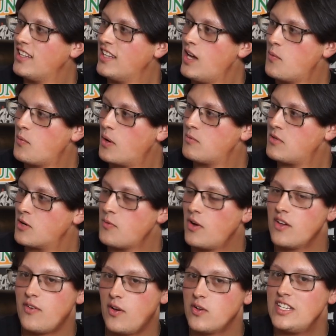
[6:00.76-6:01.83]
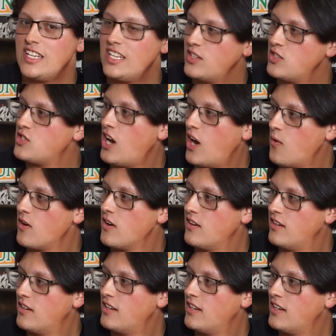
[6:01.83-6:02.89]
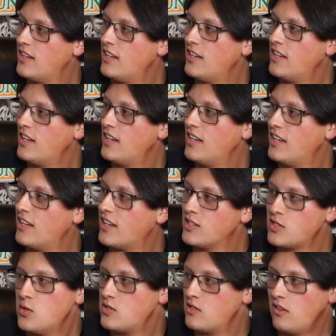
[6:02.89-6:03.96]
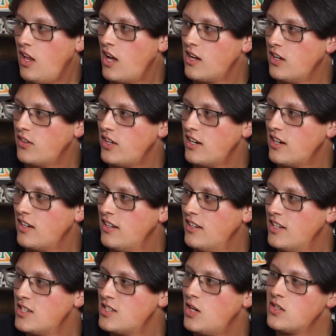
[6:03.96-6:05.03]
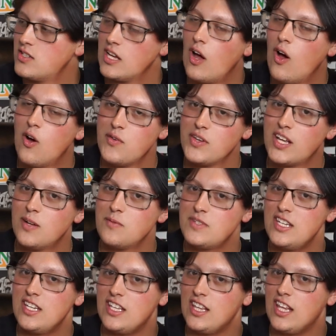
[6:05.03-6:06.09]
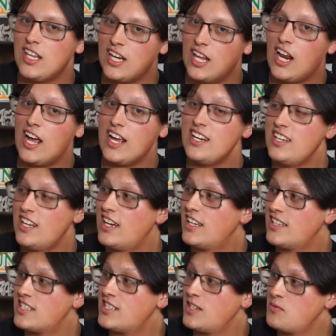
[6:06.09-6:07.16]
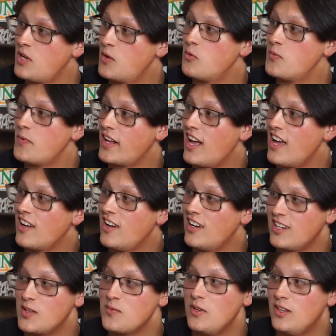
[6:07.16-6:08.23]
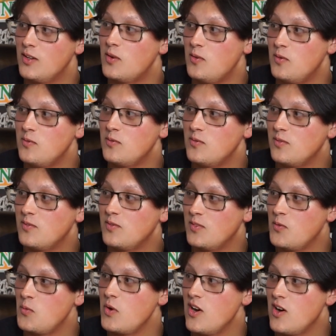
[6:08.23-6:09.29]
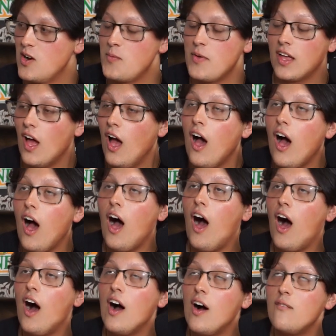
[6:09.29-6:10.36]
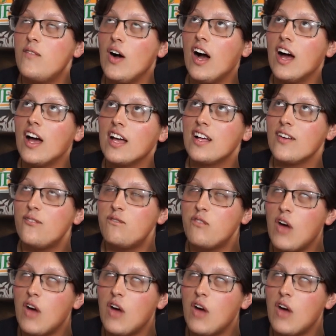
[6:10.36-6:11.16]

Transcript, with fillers: Yeah, but I'm talking about if I did it in the shower. Because there was no lock on there. So I was like, oh, if he comes in and I nut at the same time we make eye contact, it'd be a little weird. I'd be like, yeah, see? Oh,